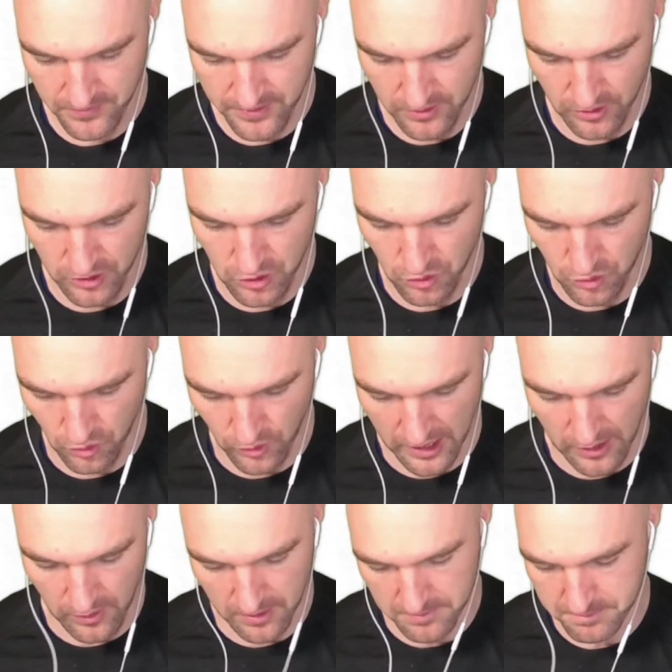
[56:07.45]
or to do
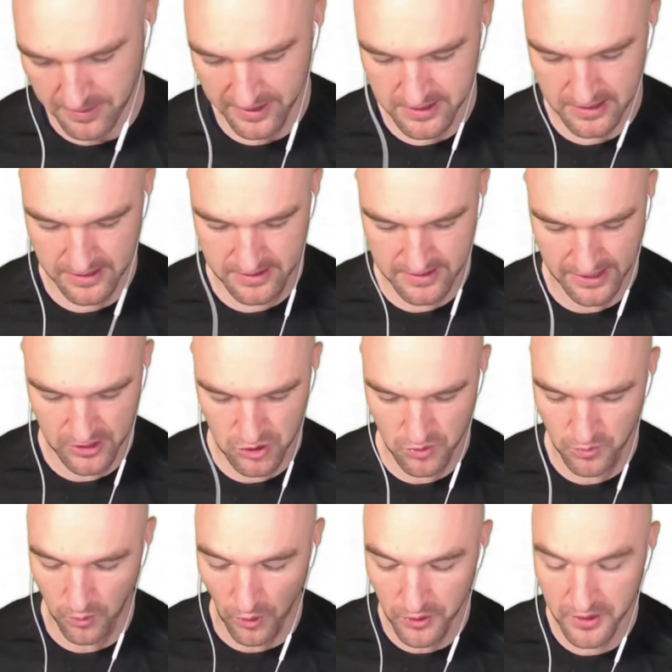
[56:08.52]
our pixelization,
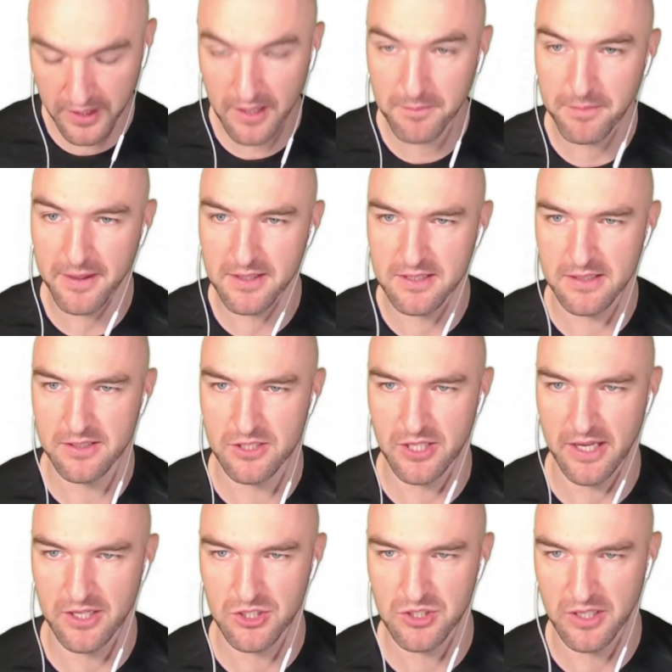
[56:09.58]
1D
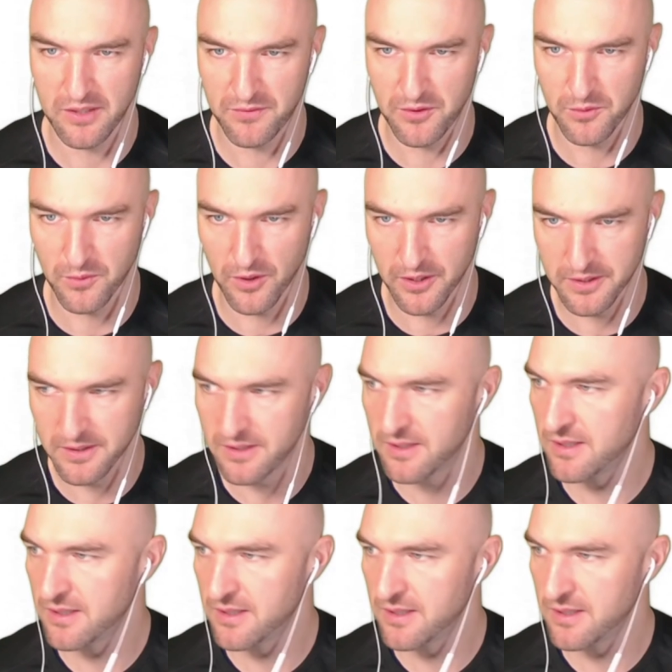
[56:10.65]
pixelization if you want.